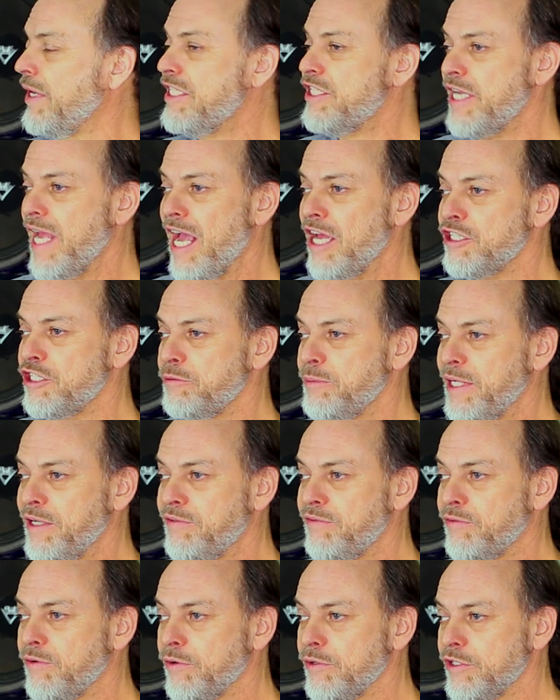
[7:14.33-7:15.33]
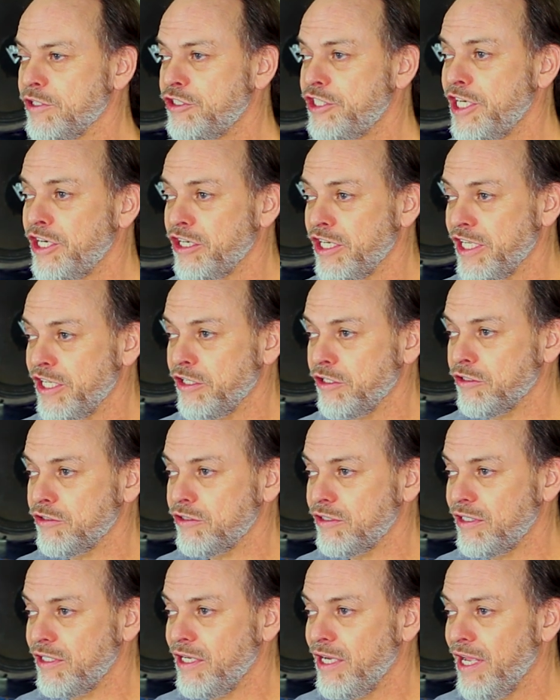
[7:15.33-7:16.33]
reached out to me for the
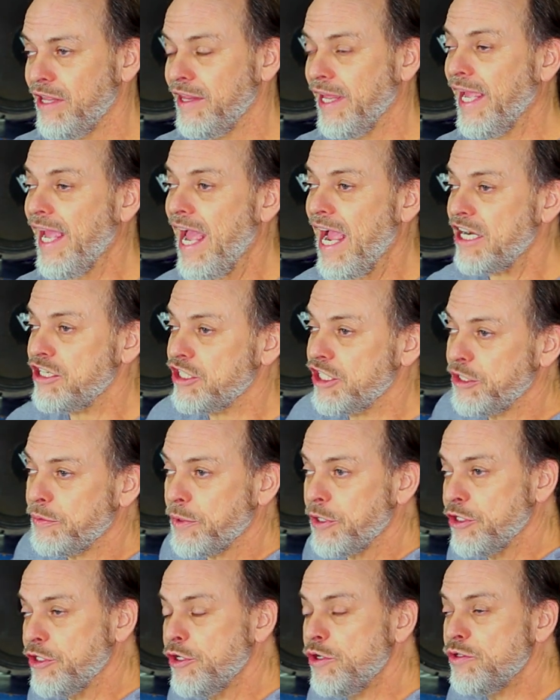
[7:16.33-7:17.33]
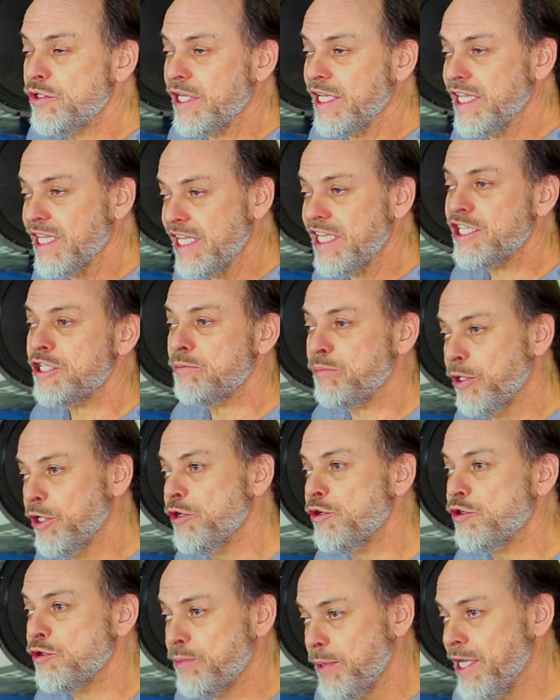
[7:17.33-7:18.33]
cheerleaders. They actually were using this
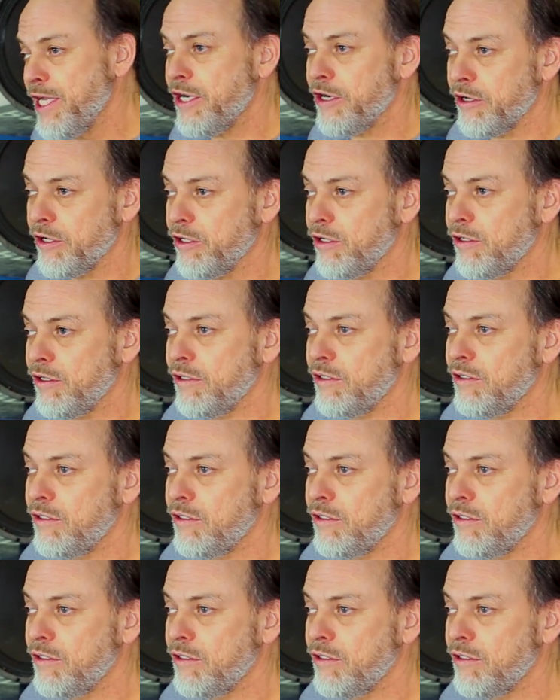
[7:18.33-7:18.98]
blue speaker,